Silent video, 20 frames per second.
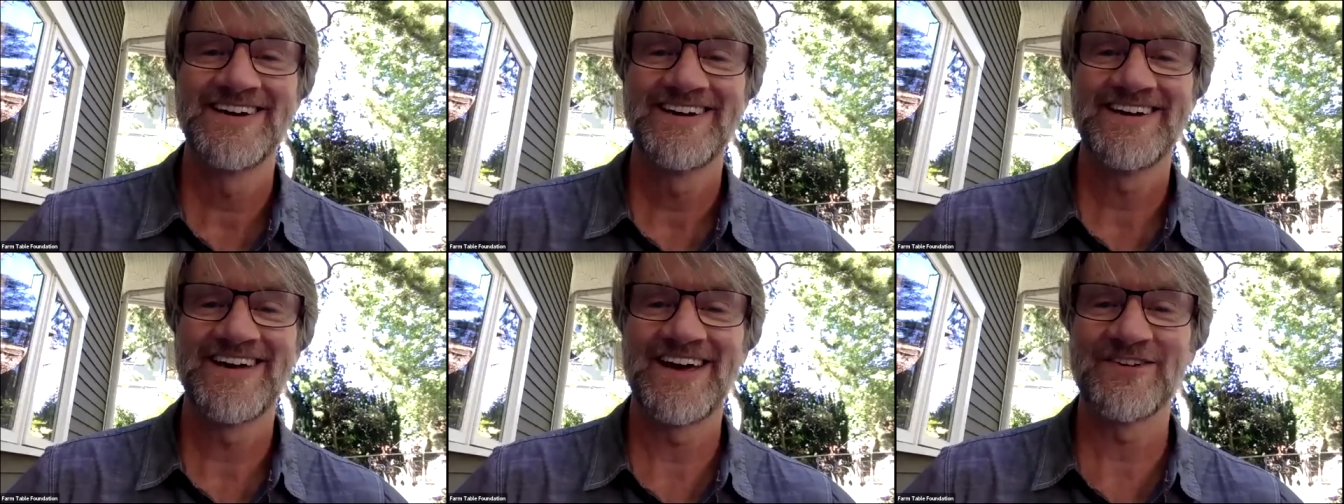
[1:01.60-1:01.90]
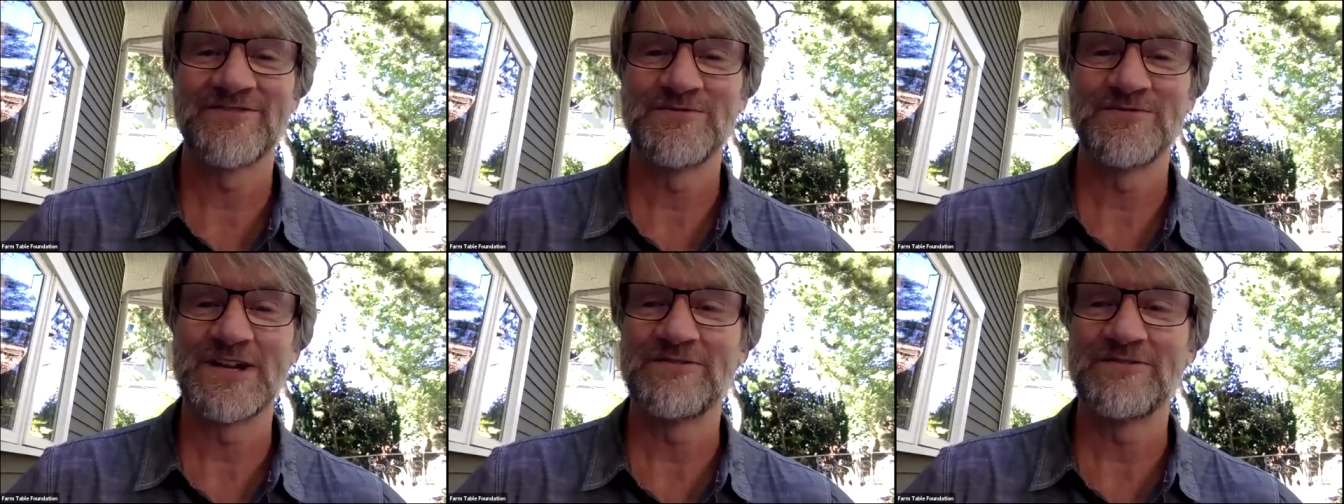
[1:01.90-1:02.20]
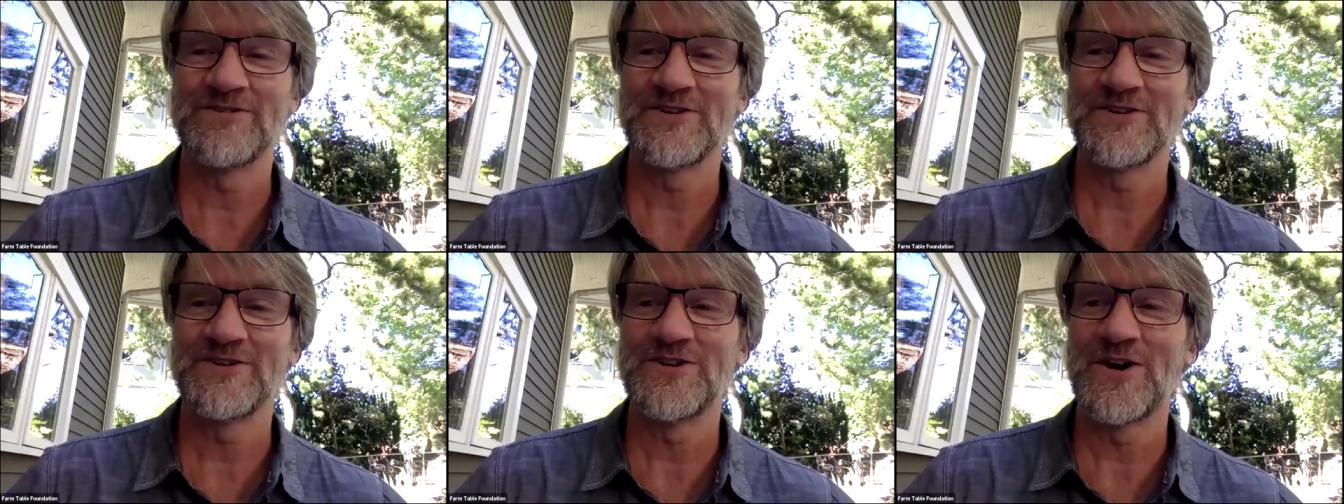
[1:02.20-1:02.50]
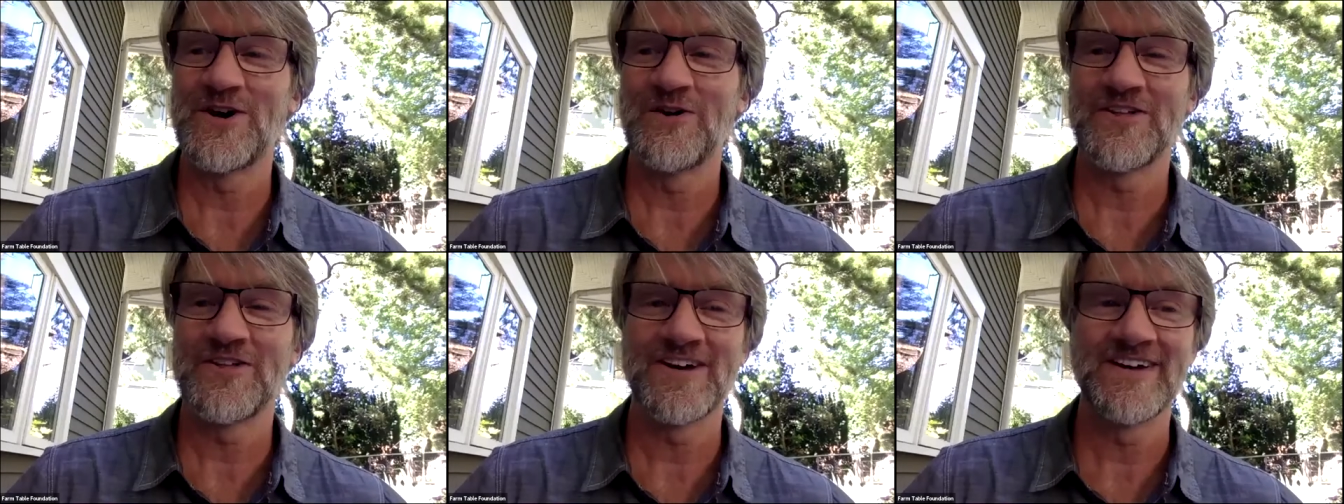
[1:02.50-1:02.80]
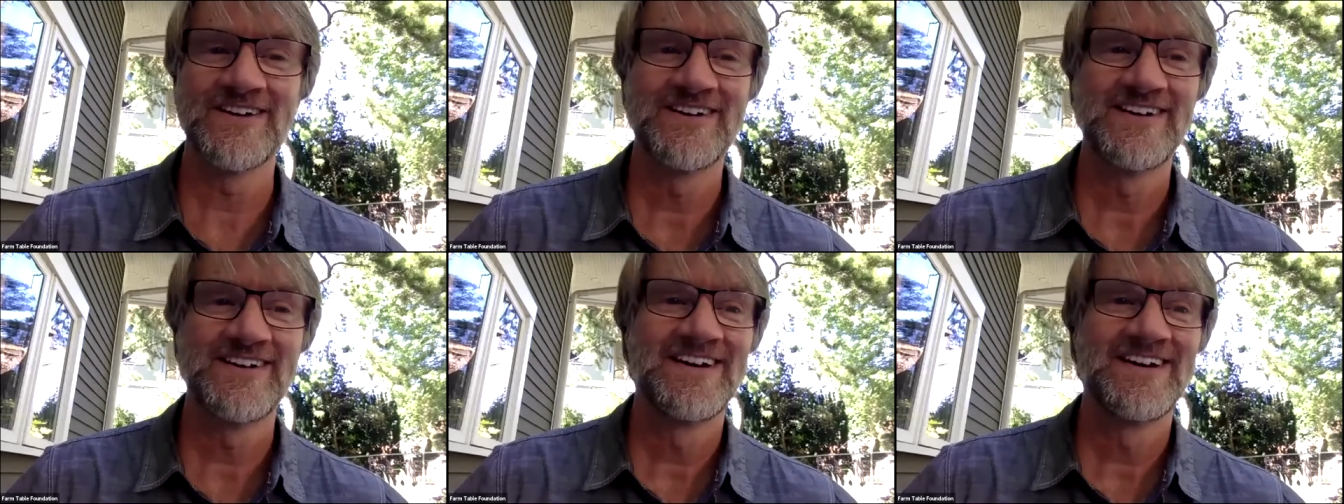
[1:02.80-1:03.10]
As many of you know,
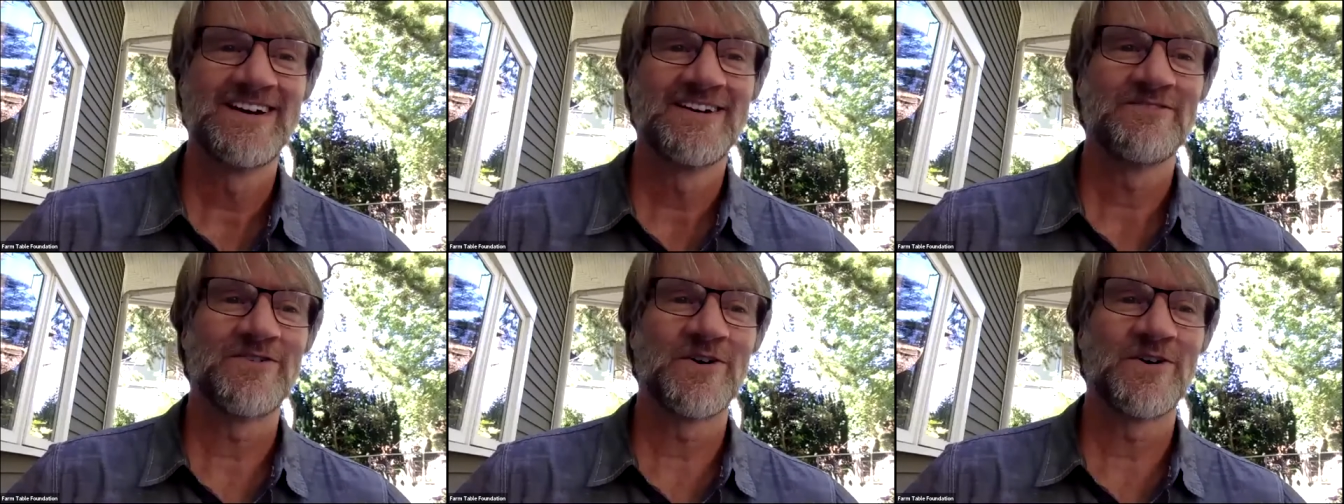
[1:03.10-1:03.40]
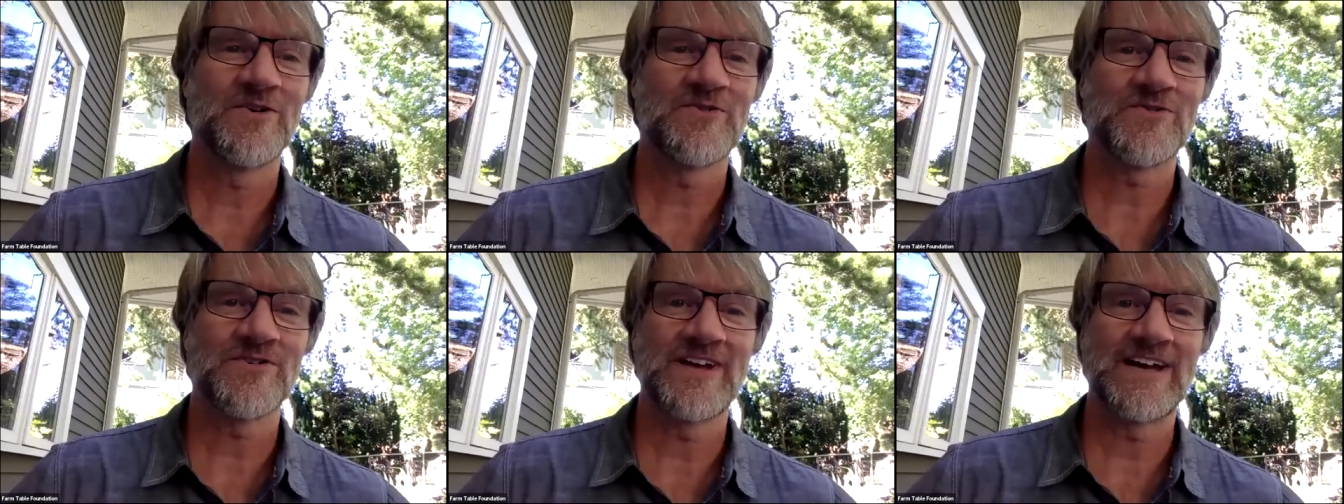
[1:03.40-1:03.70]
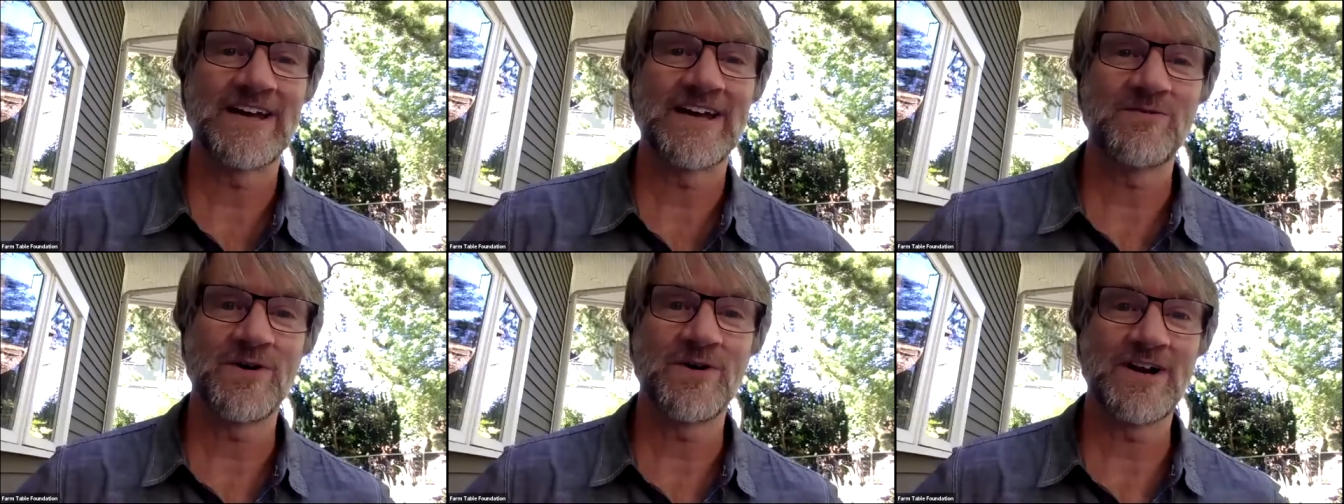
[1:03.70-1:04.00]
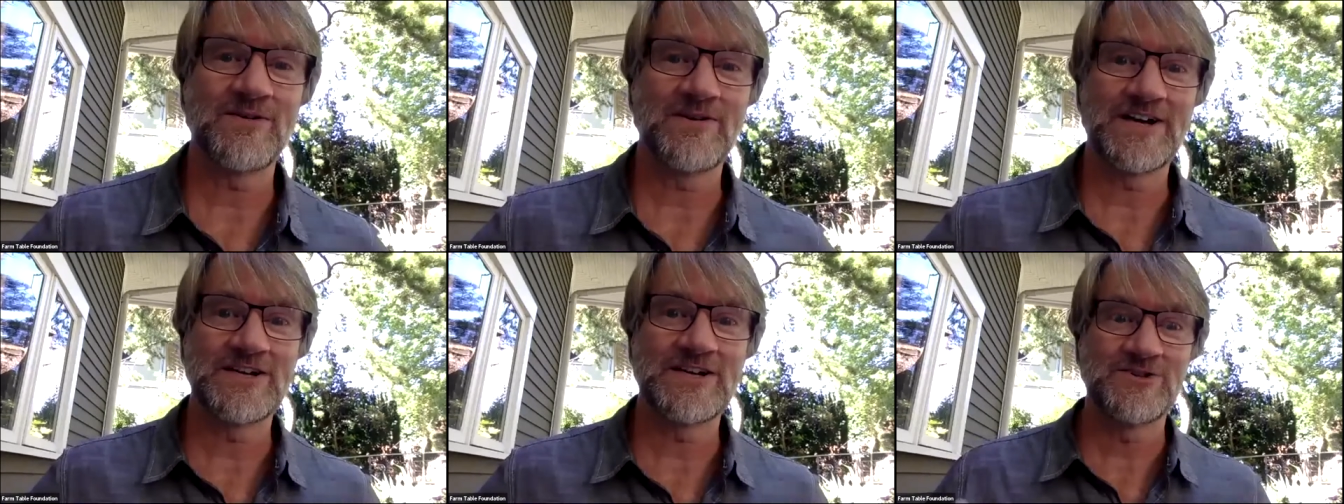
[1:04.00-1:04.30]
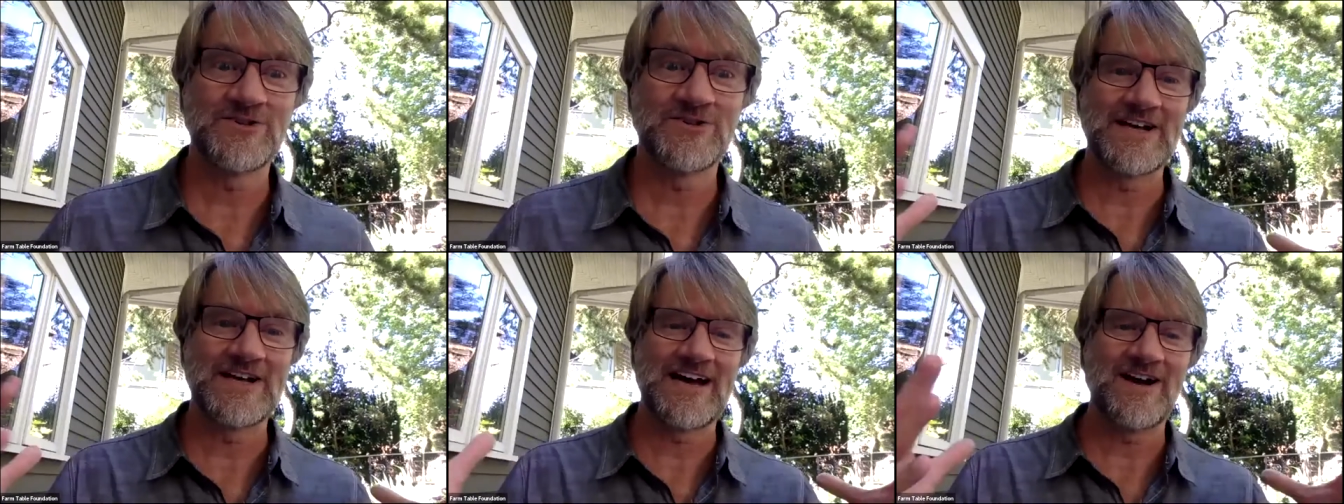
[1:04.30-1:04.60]
the folks were like, what do I
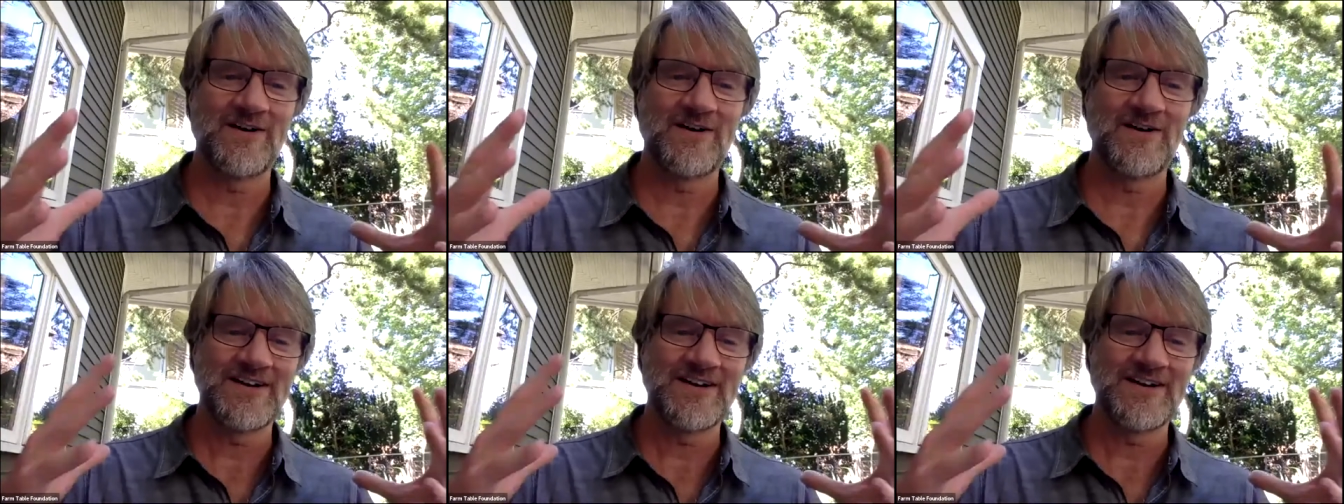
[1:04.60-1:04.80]
do now?